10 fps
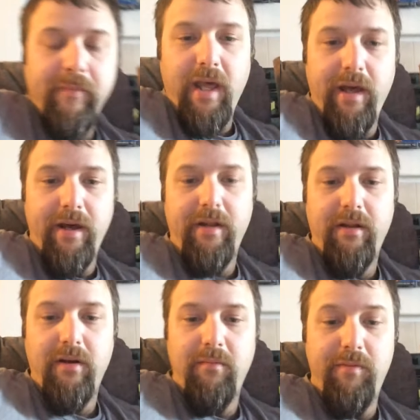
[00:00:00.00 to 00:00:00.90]

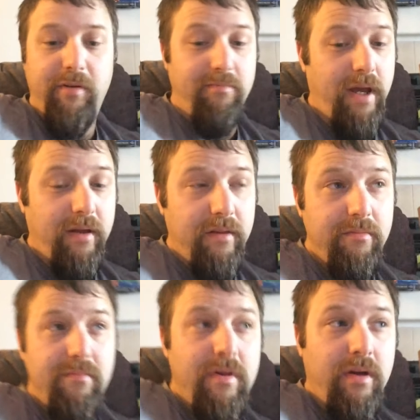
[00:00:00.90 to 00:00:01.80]
And to make
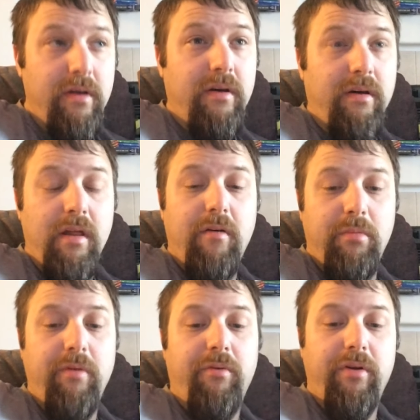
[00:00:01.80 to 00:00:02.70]
them, that would
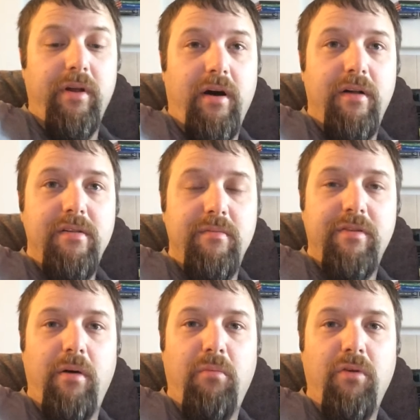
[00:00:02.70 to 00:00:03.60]
be really awesome.
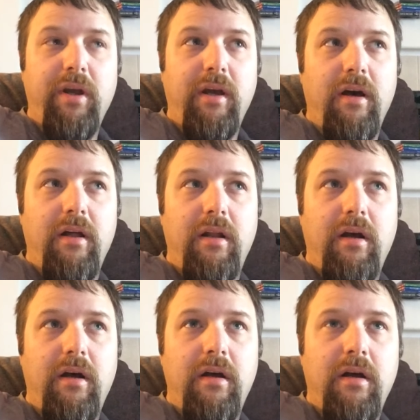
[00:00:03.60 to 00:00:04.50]
So I'm working
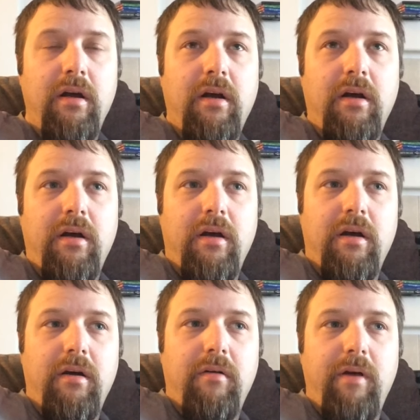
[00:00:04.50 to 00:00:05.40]
on,
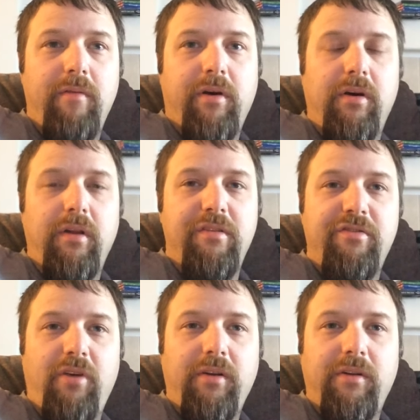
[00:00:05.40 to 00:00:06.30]
we have a good
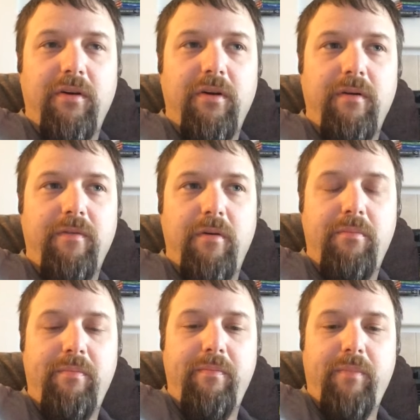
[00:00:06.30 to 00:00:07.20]
instructor from
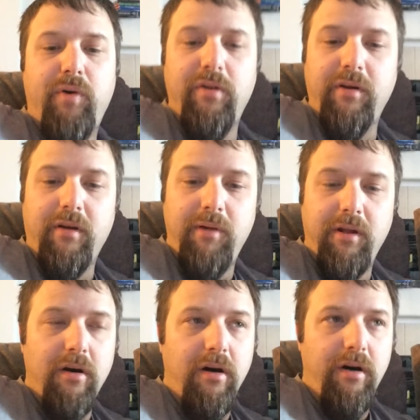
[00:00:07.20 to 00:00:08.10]
Portland
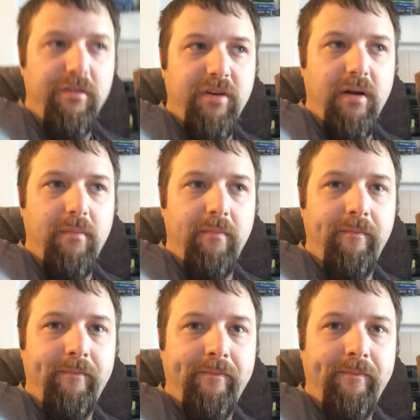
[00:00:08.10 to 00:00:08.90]
Community College, and